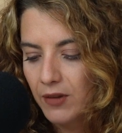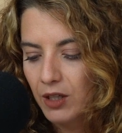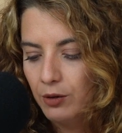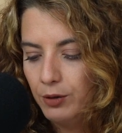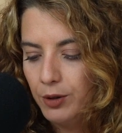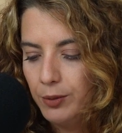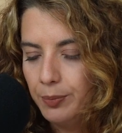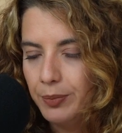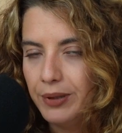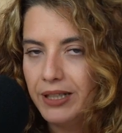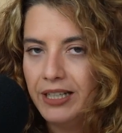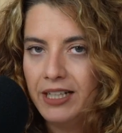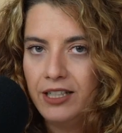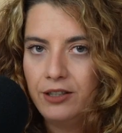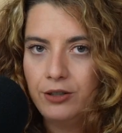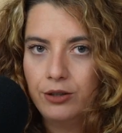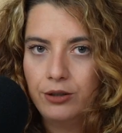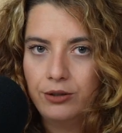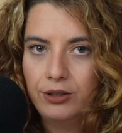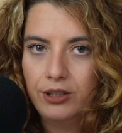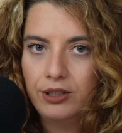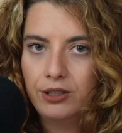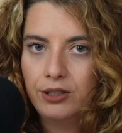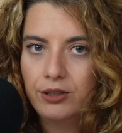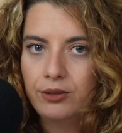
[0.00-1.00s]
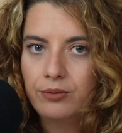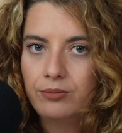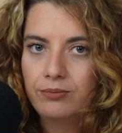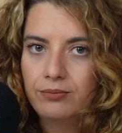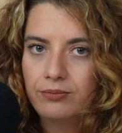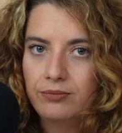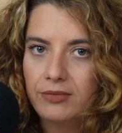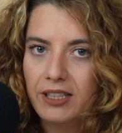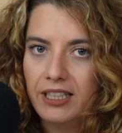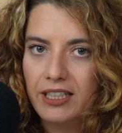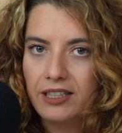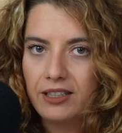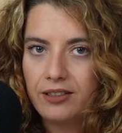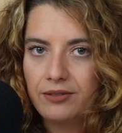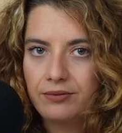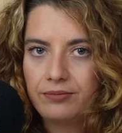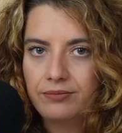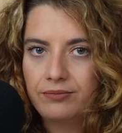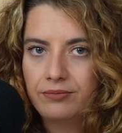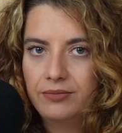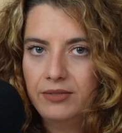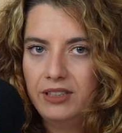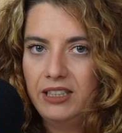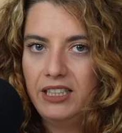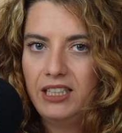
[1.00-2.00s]
with Play-Doh, like
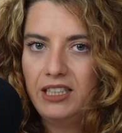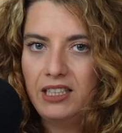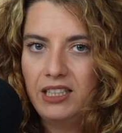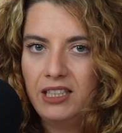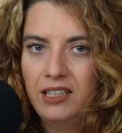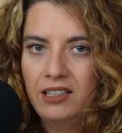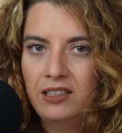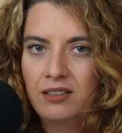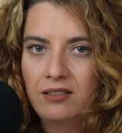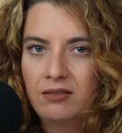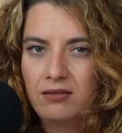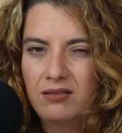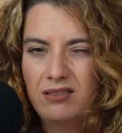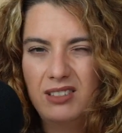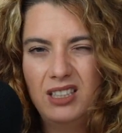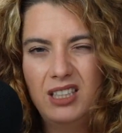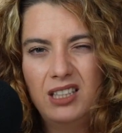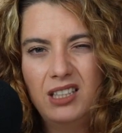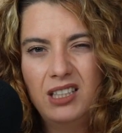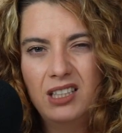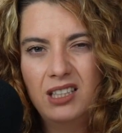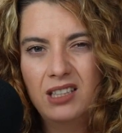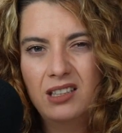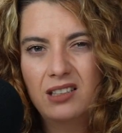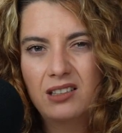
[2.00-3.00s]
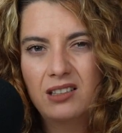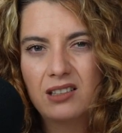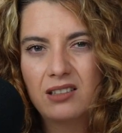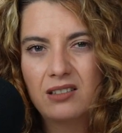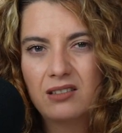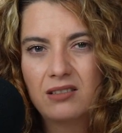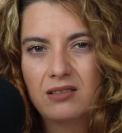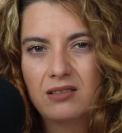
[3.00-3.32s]
kneading it?